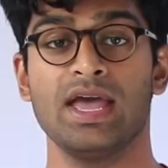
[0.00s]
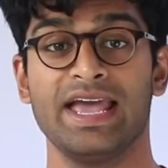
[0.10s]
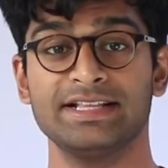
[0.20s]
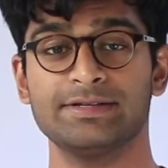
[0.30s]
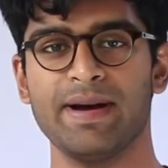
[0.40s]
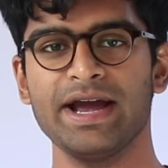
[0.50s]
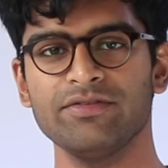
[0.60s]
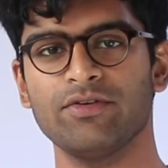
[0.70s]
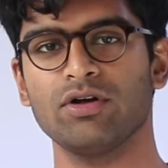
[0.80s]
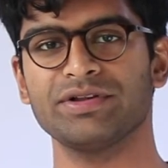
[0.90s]
In spite
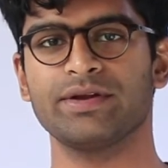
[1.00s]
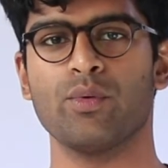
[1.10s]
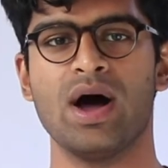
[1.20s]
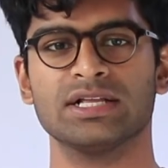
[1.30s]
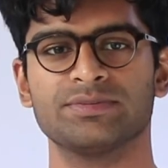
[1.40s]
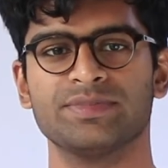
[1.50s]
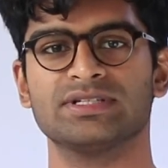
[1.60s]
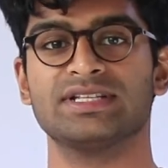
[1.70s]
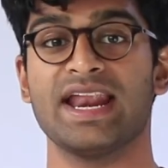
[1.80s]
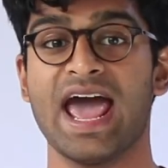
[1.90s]
of all the
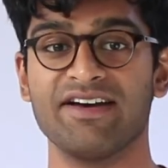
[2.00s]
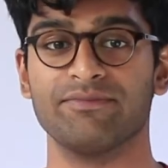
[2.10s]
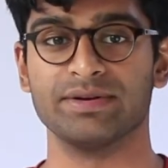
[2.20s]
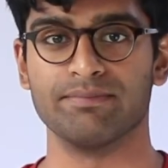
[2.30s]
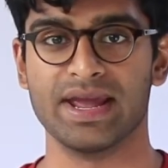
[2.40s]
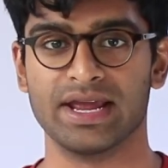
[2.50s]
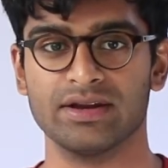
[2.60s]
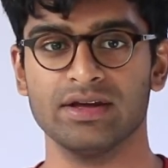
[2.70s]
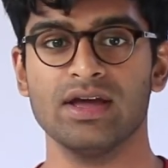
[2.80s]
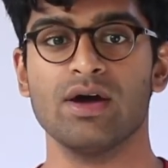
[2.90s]
advancements that have been made,
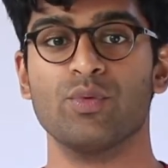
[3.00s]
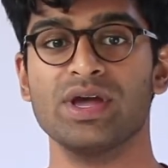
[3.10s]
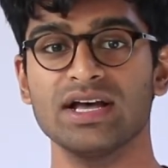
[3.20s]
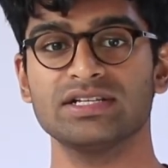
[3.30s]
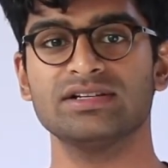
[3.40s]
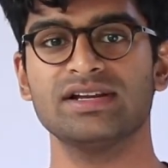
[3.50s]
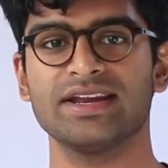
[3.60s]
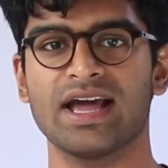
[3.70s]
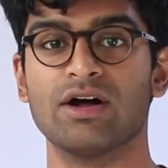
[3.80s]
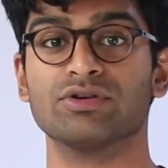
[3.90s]
VR still
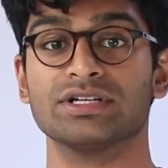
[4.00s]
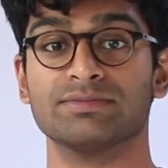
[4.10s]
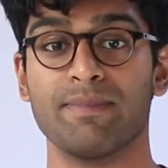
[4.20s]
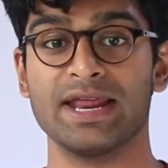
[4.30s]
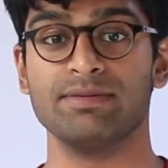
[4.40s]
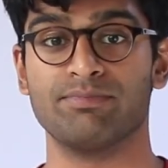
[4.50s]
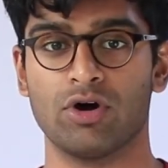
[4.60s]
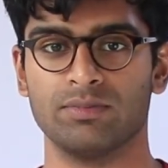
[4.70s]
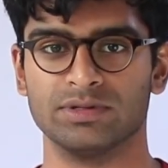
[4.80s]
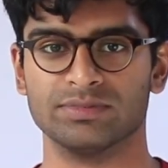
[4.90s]
encounters many
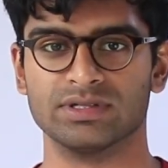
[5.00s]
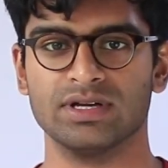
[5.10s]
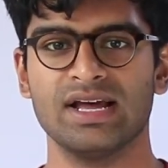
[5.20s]
problems,